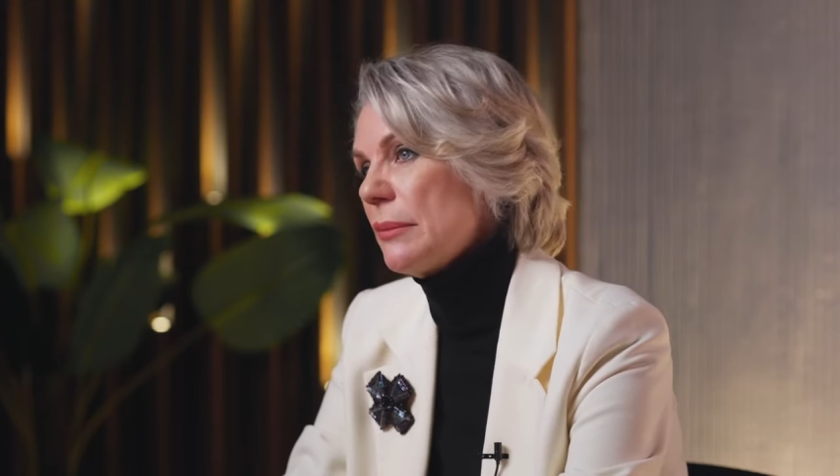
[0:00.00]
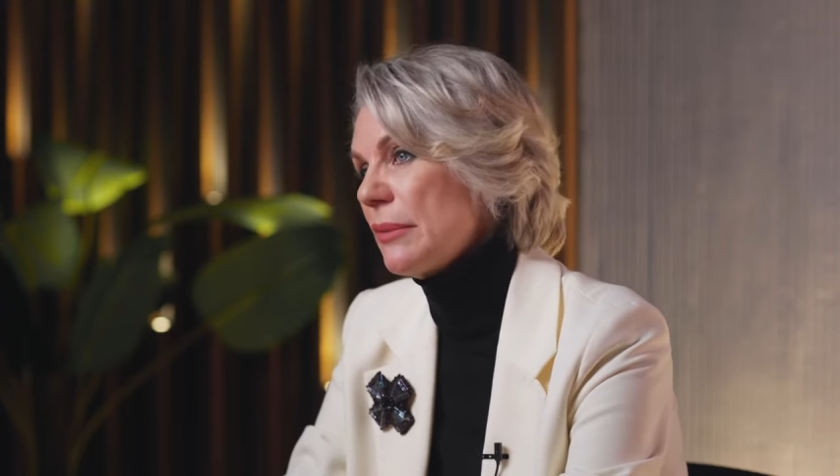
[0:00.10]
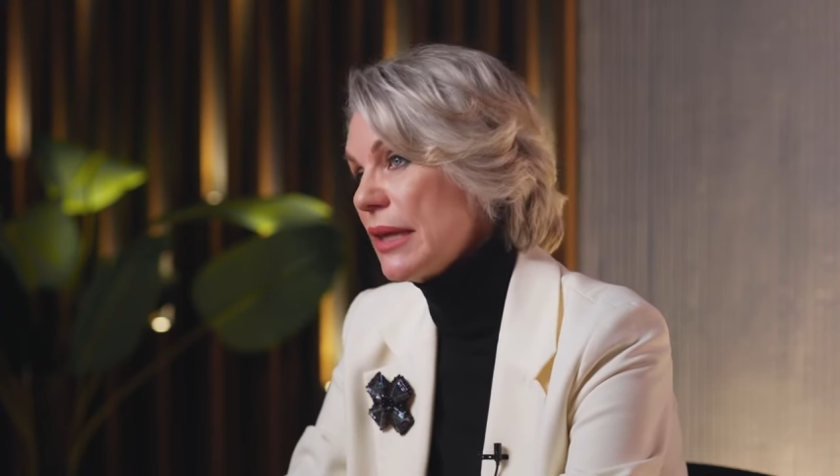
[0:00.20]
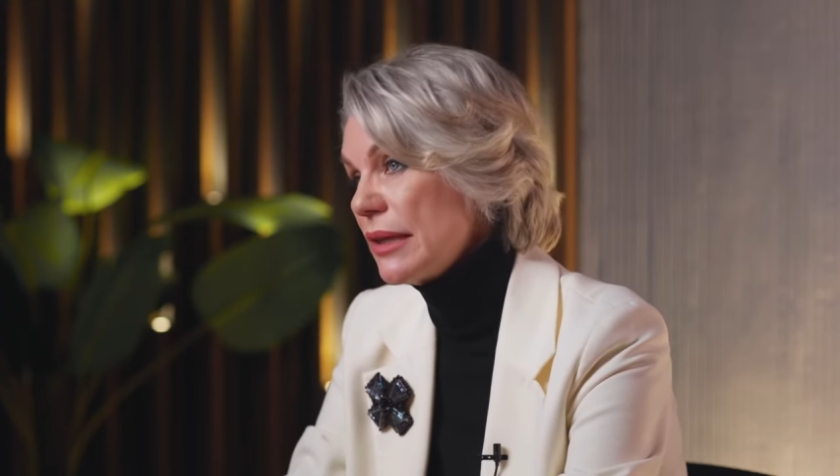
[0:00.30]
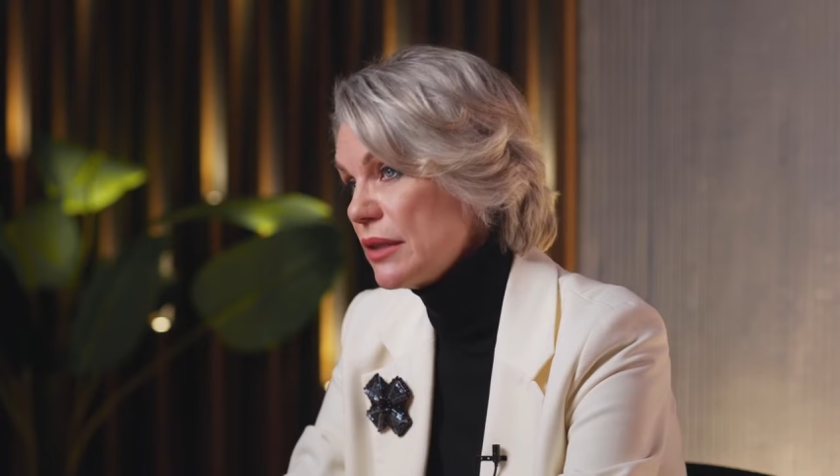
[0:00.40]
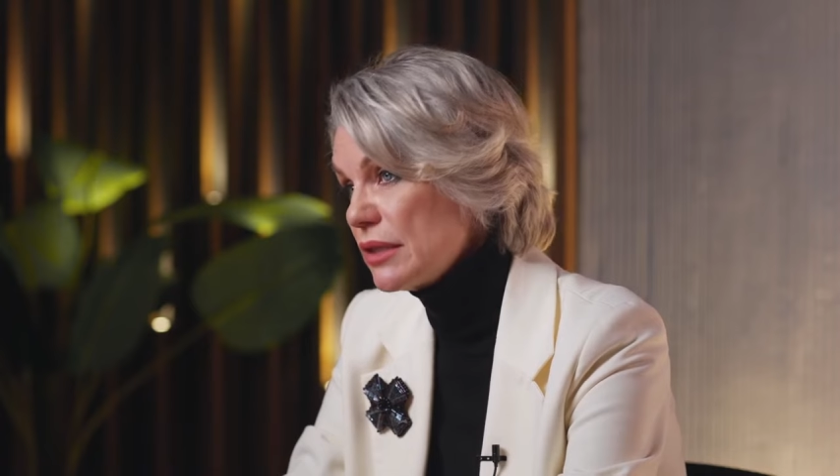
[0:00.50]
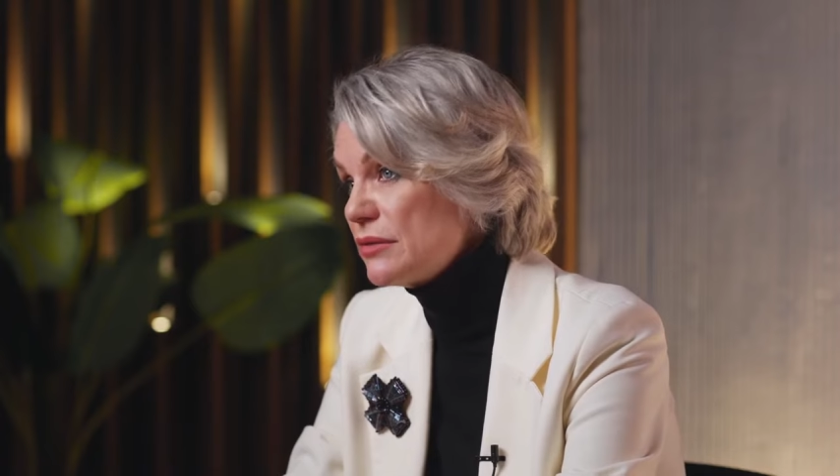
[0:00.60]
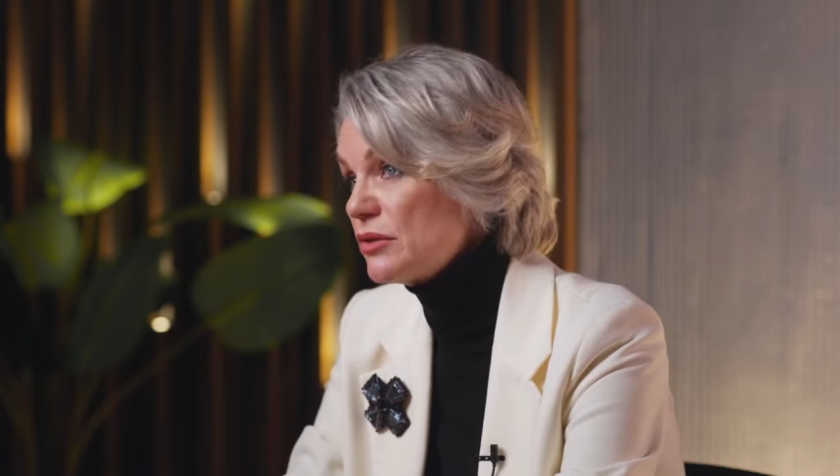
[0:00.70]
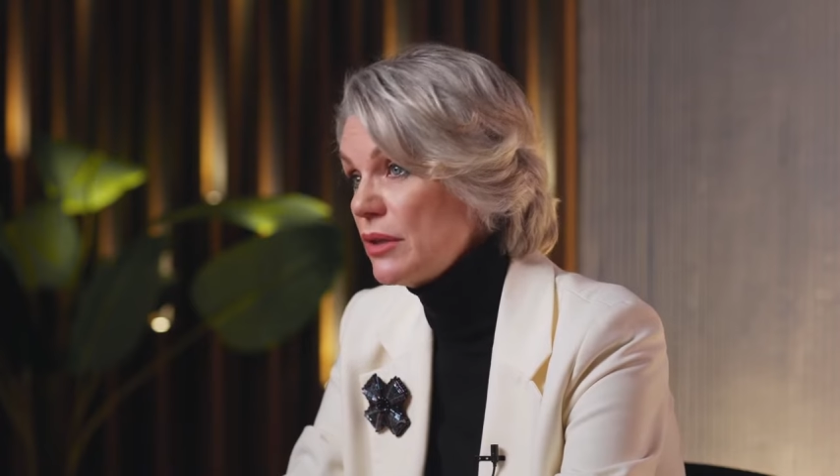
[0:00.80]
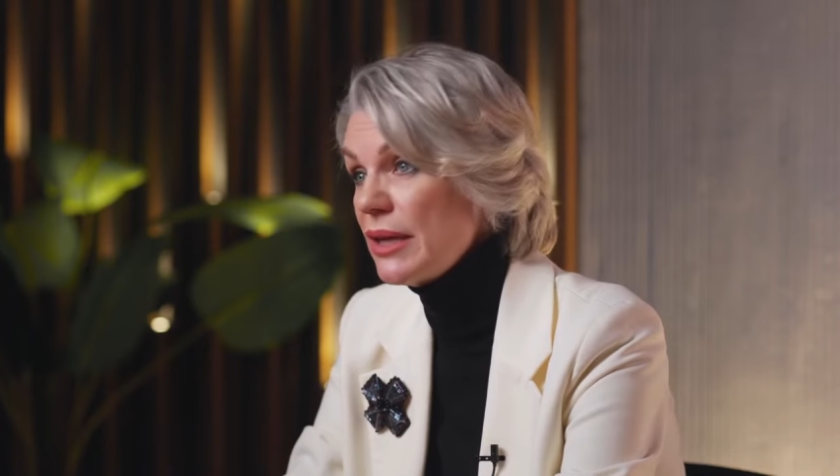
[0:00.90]
meaning not
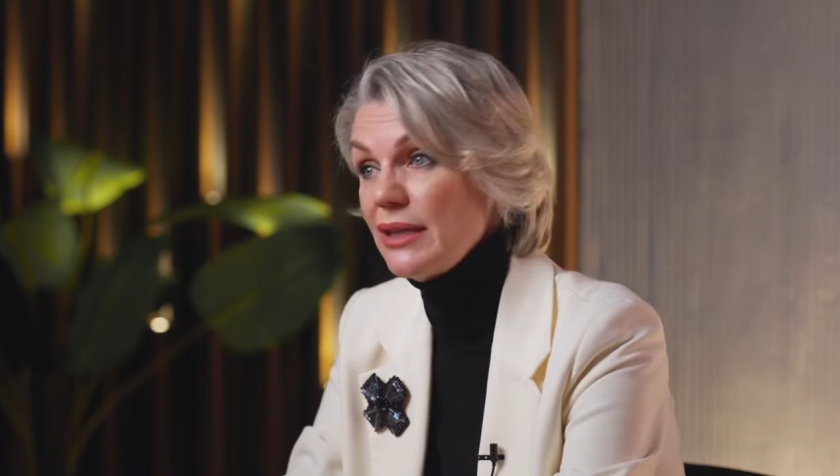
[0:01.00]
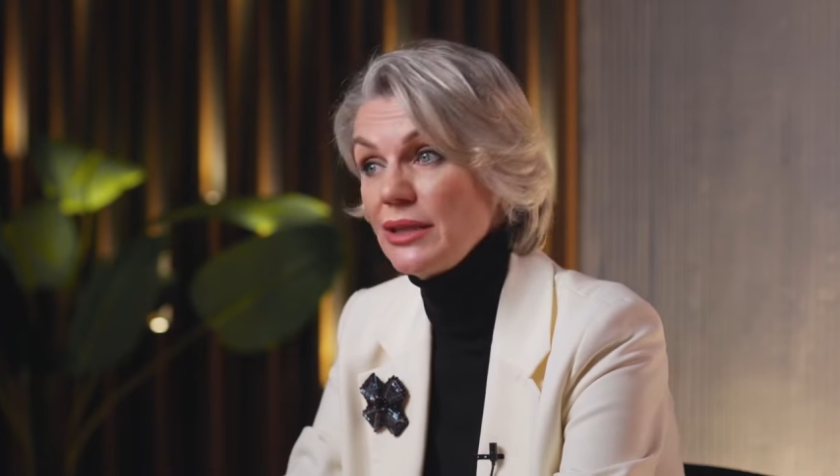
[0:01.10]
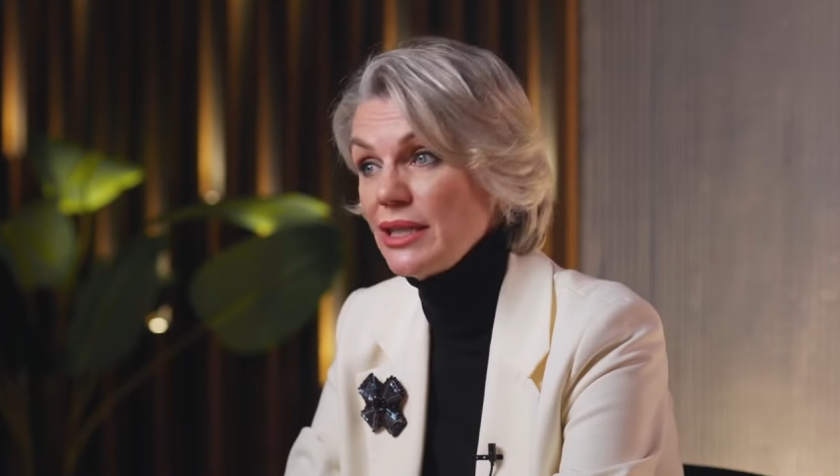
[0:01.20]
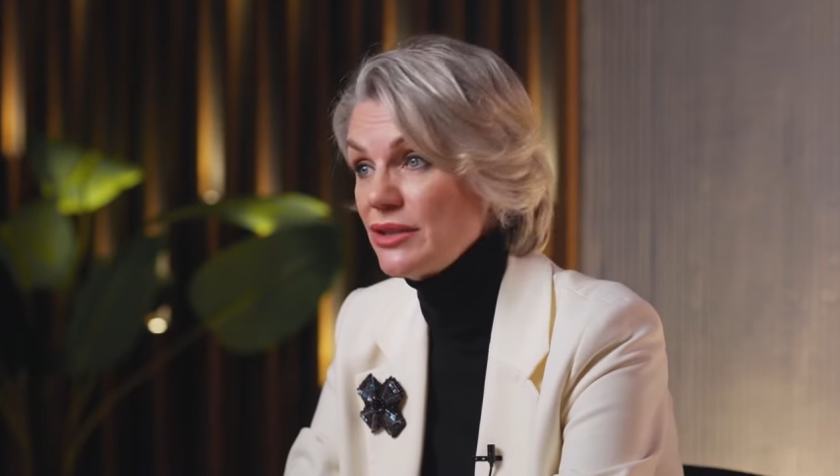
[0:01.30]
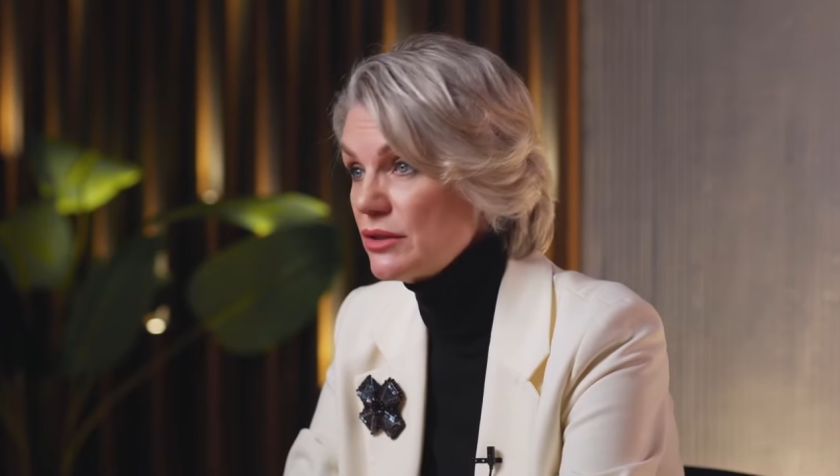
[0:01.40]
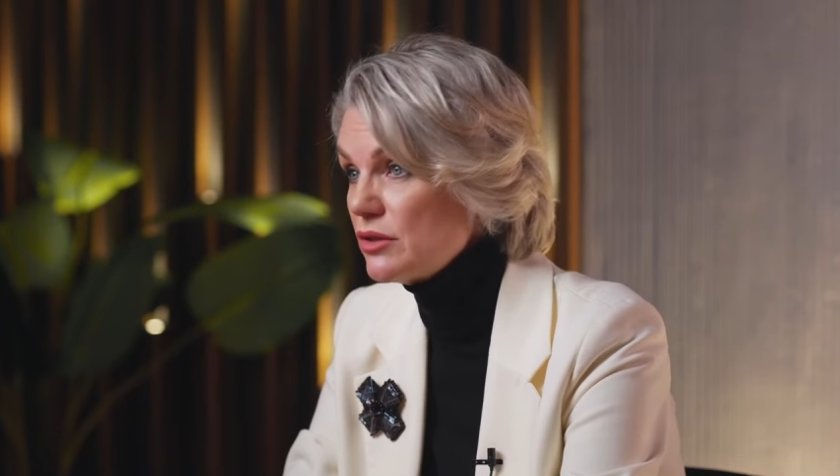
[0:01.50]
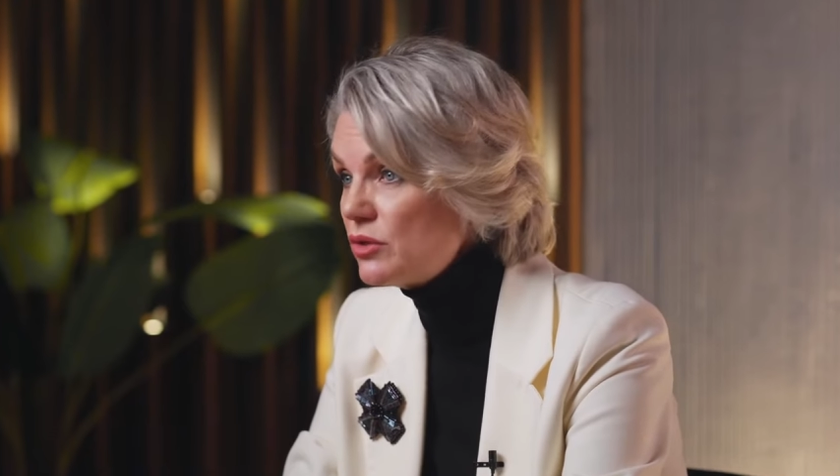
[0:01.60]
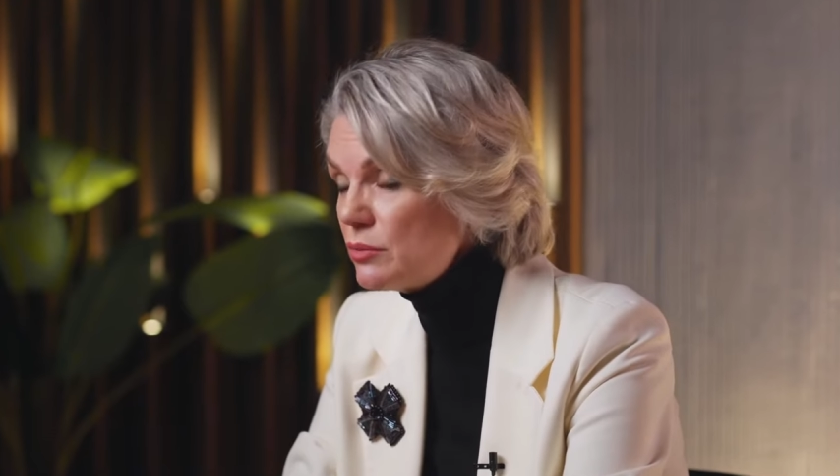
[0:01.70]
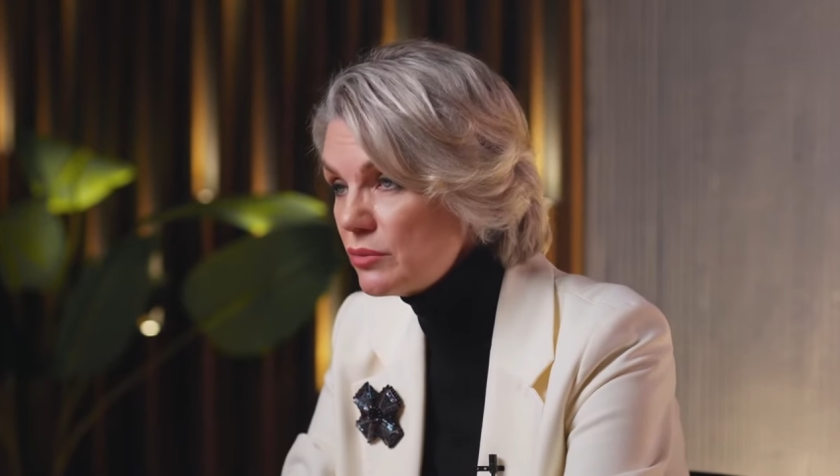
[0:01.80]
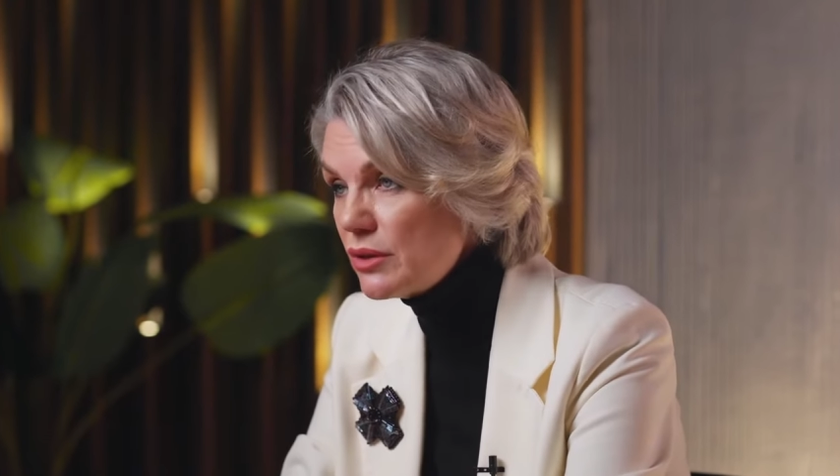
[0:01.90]
everyone has laser
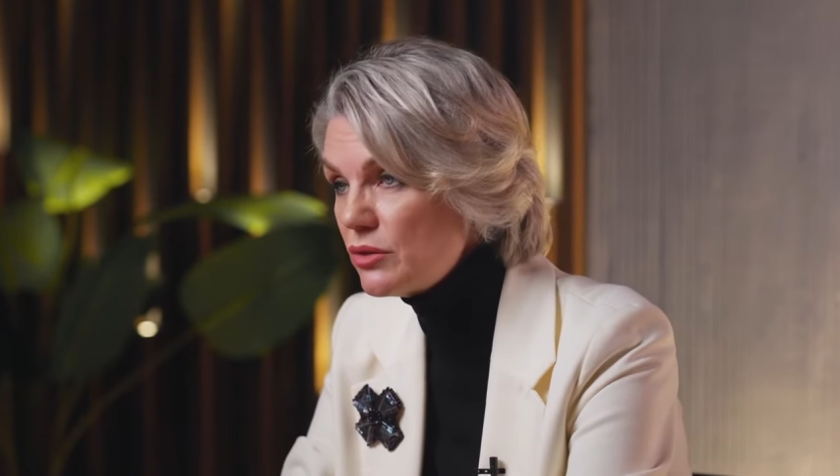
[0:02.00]
equipment,